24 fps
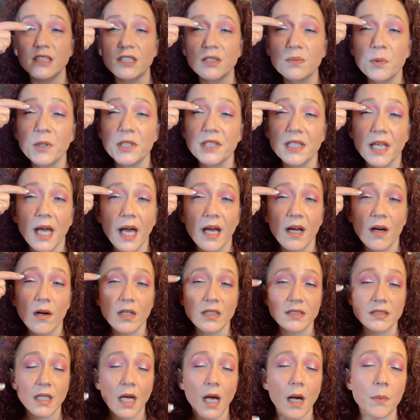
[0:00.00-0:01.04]
just put that
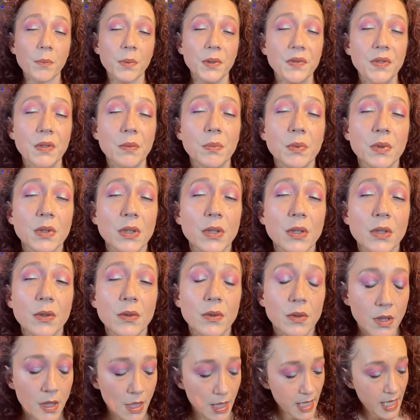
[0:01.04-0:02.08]
on top of the
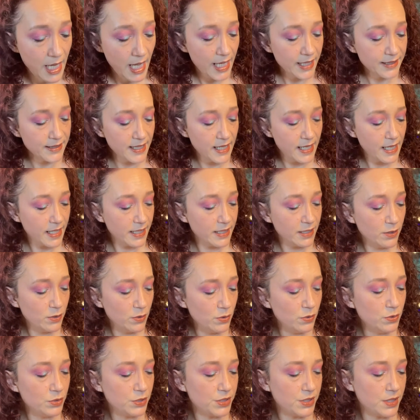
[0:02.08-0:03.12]
blue. And then I
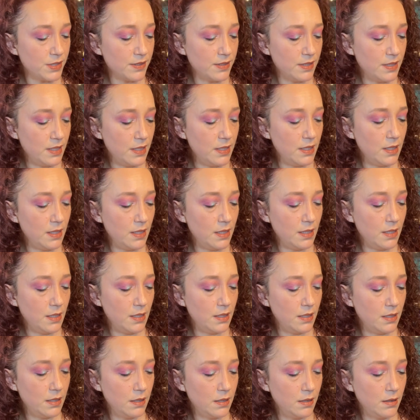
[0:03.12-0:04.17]
used the
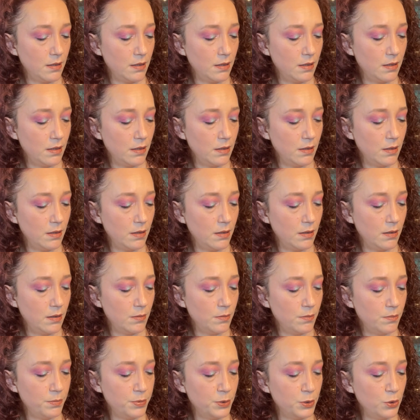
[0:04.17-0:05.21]

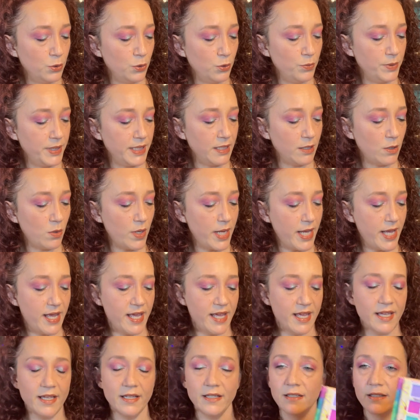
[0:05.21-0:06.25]
Blew Me
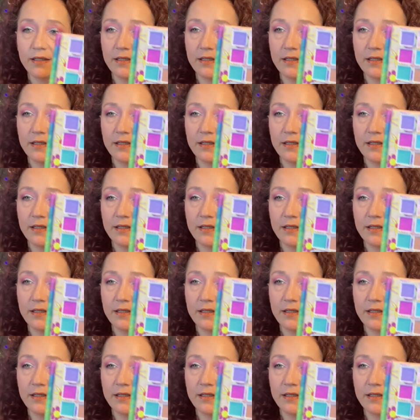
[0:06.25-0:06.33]
Away,